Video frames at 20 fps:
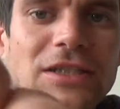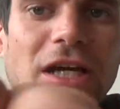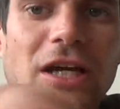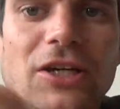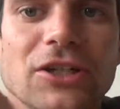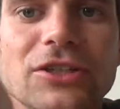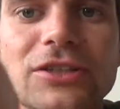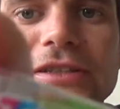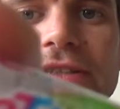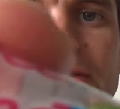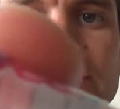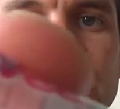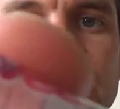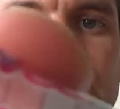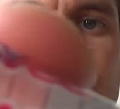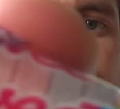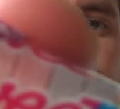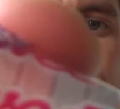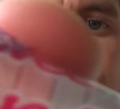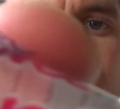Tarts.
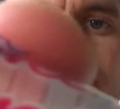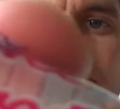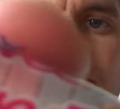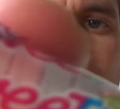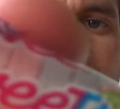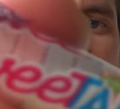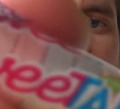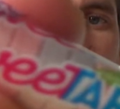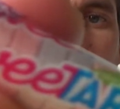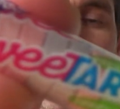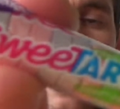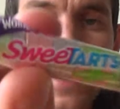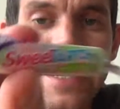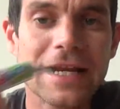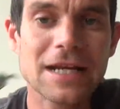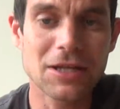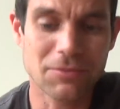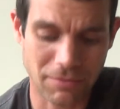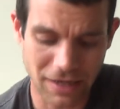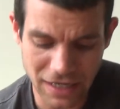And
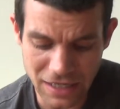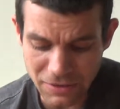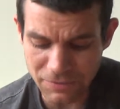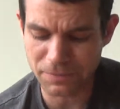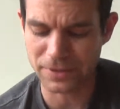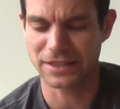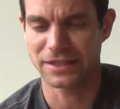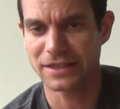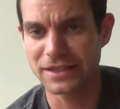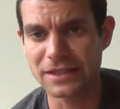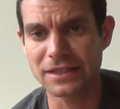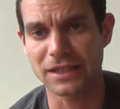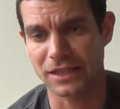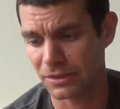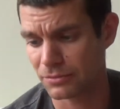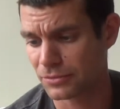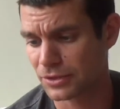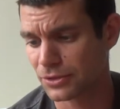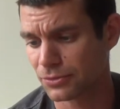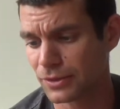in my
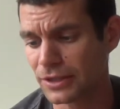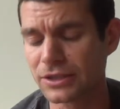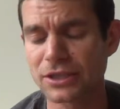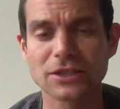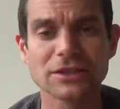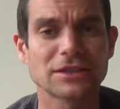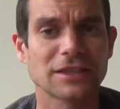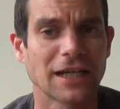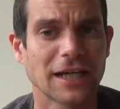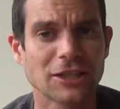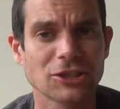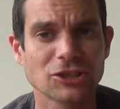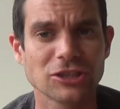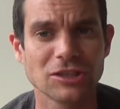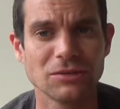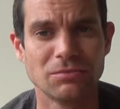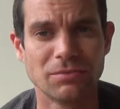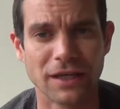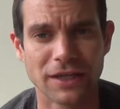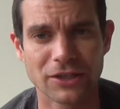opinion, Sweet Tarts are actually
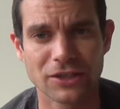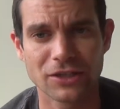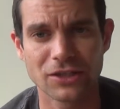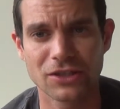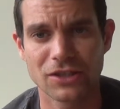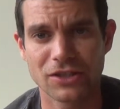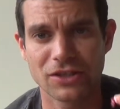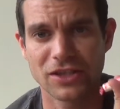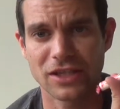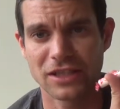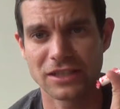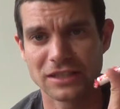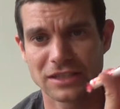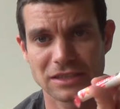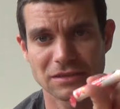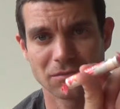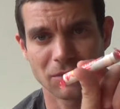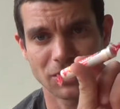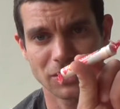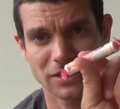better than
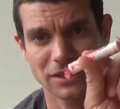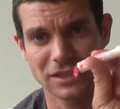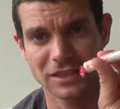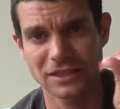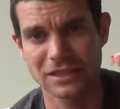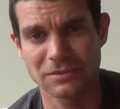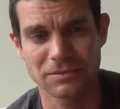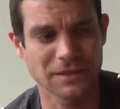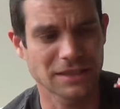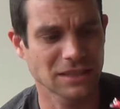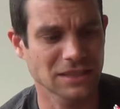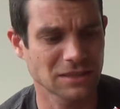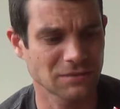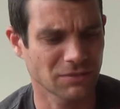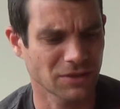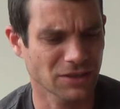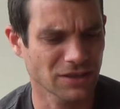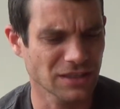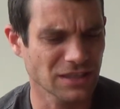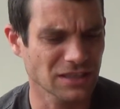Smarties because
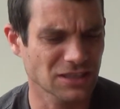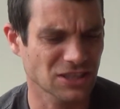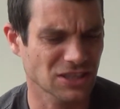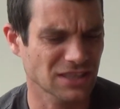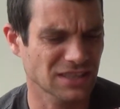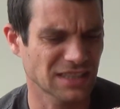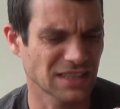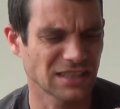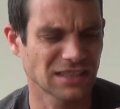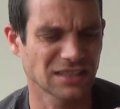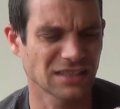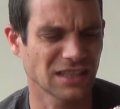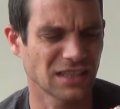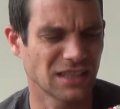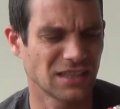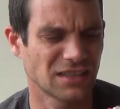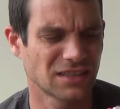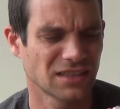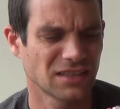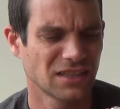Smarties just taste
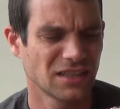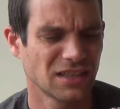like